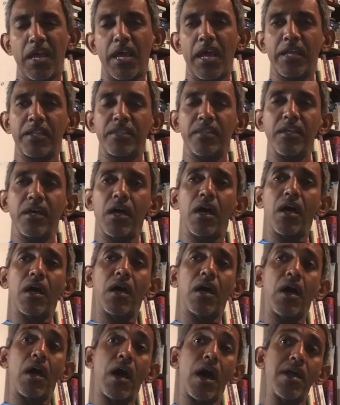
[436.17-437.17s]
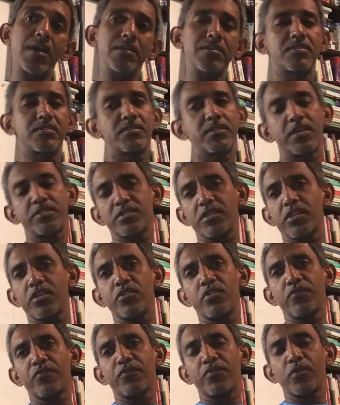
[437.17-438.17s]
At the highest
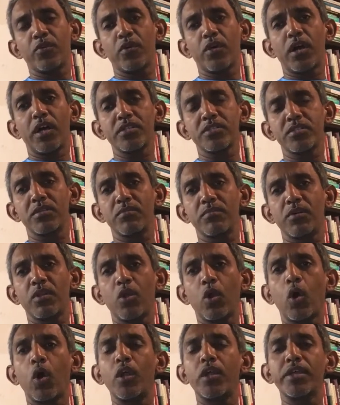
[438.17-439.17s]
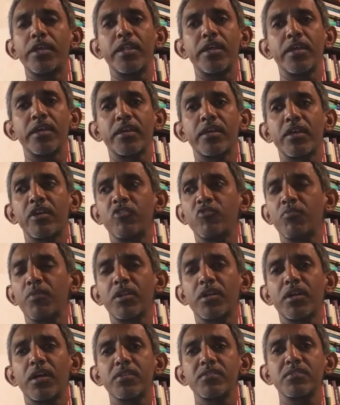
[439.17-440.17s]
echelon of your customer loyalty and
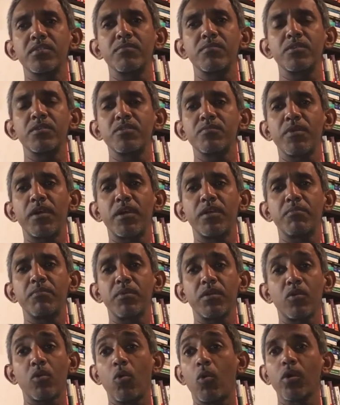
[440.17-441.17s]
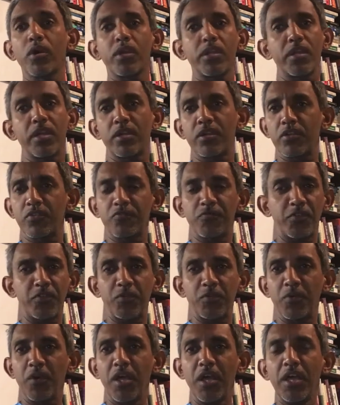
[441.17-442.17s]
engagement, customers might be co-creators for
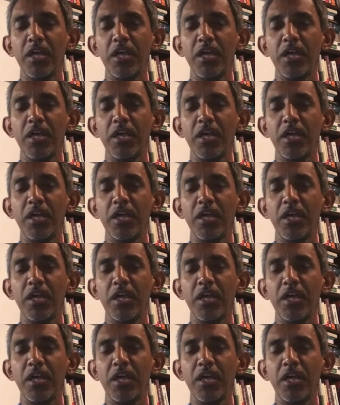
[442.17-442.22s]
you.